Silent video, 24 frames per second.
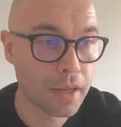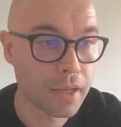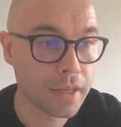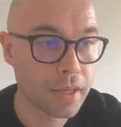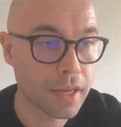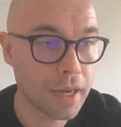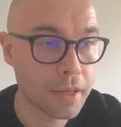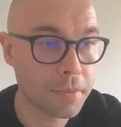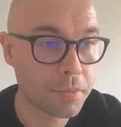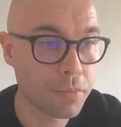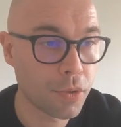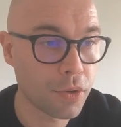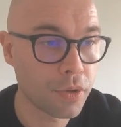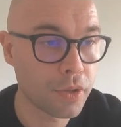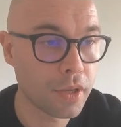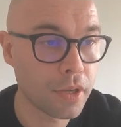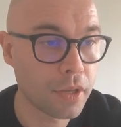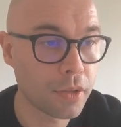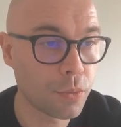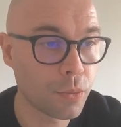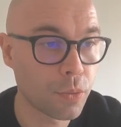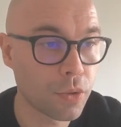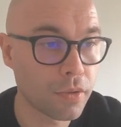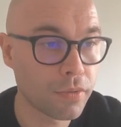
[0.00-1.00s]

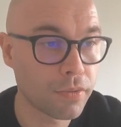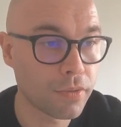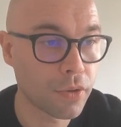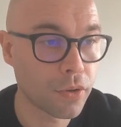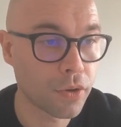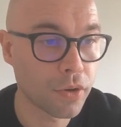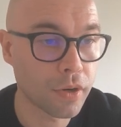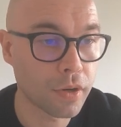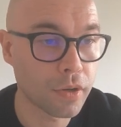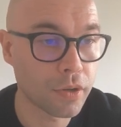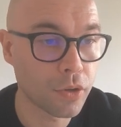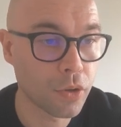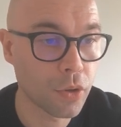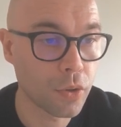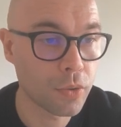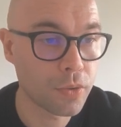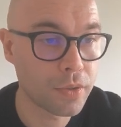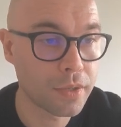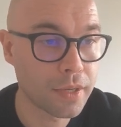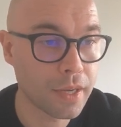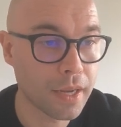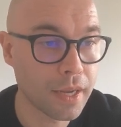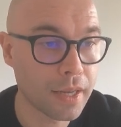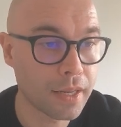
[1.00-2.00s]
Light-bodied with floral
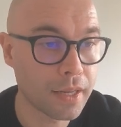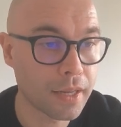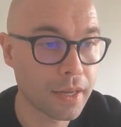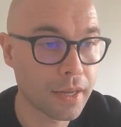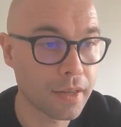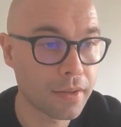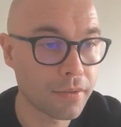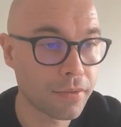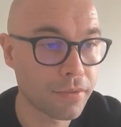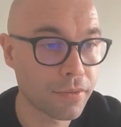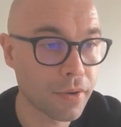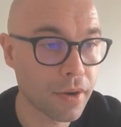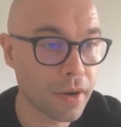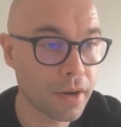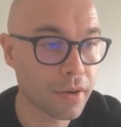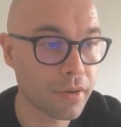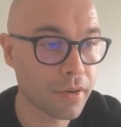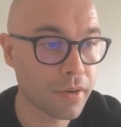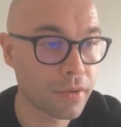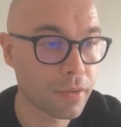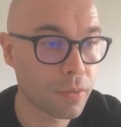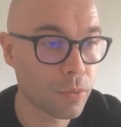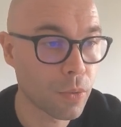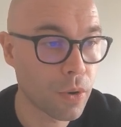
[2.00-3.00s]
notes, elegant,
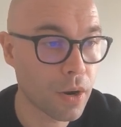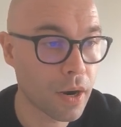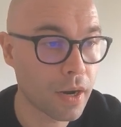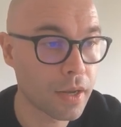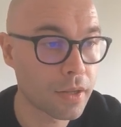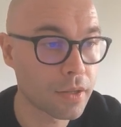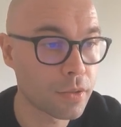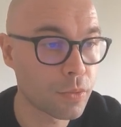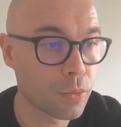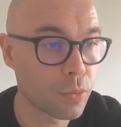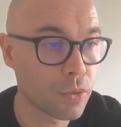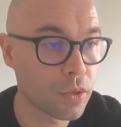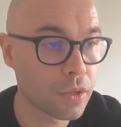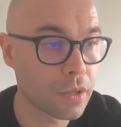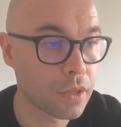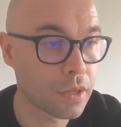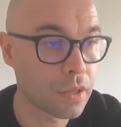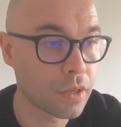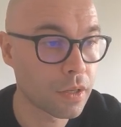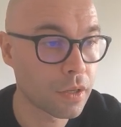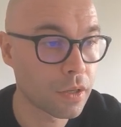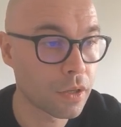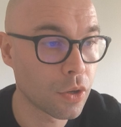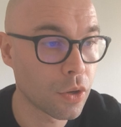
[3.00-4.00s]
fragrant wines with
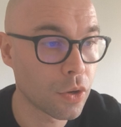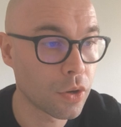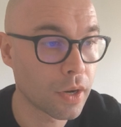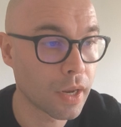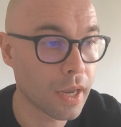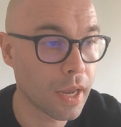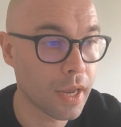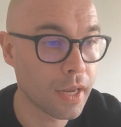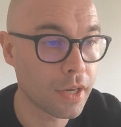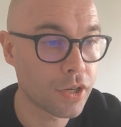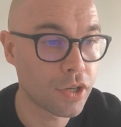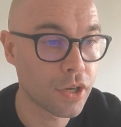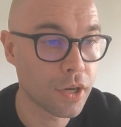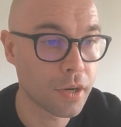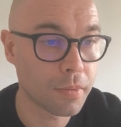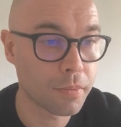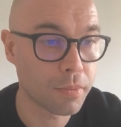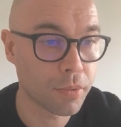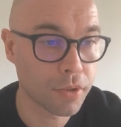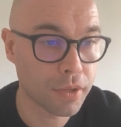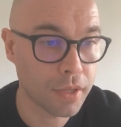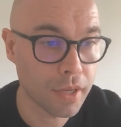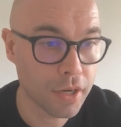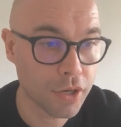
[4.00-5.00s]
long aging
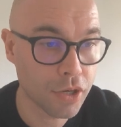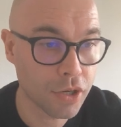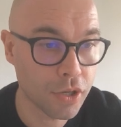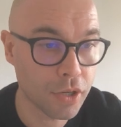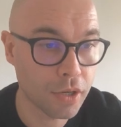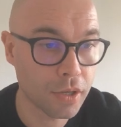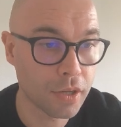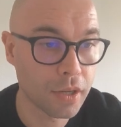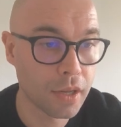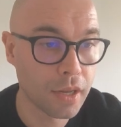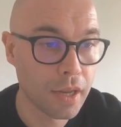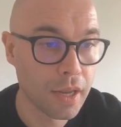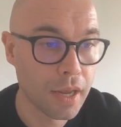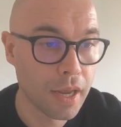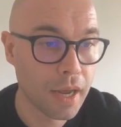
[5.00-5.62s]
potential,